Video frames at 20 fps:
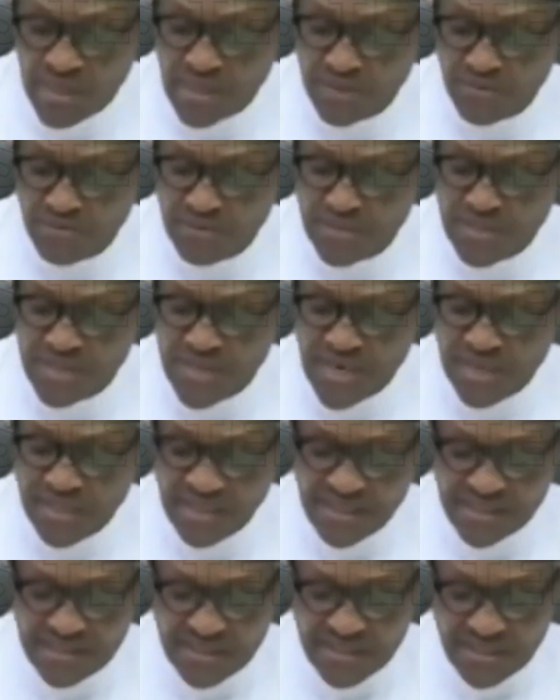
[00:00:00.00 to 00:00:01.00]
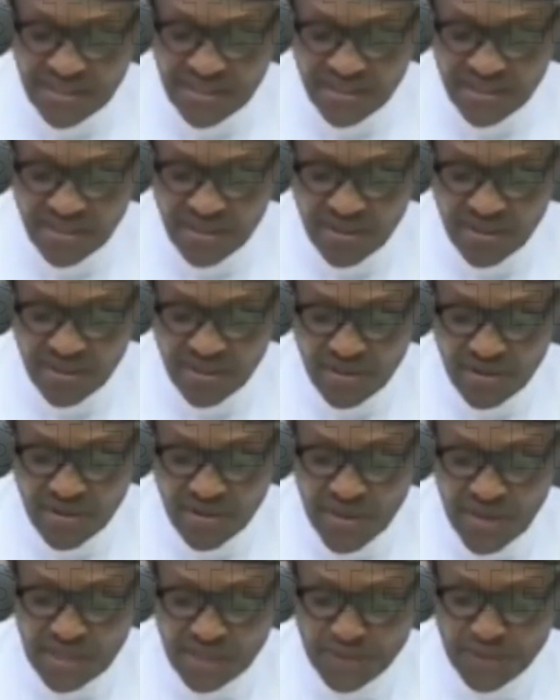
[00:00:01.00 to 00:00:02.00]
has been directed
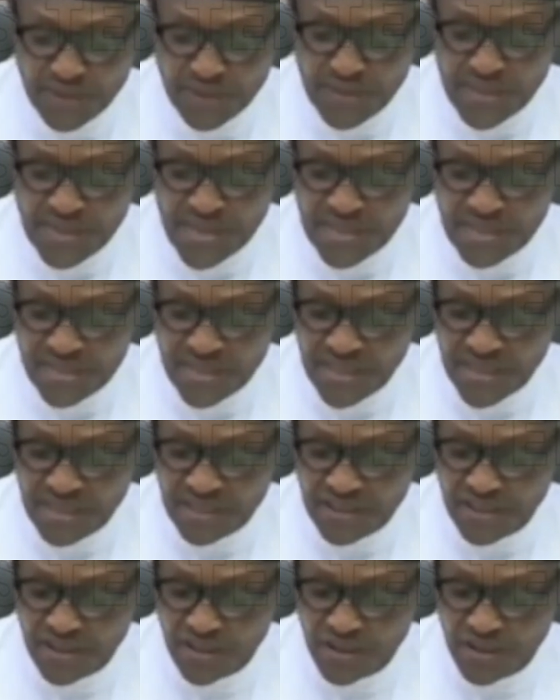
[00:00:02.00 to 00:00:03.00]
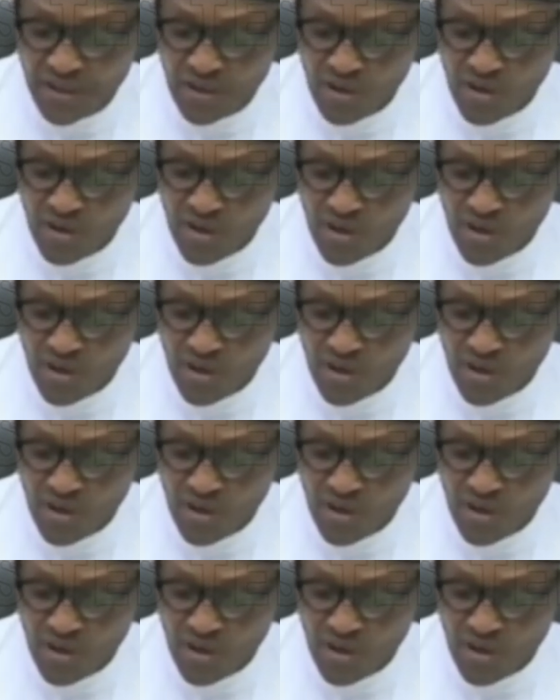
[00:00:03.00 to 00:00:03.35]
to expedite action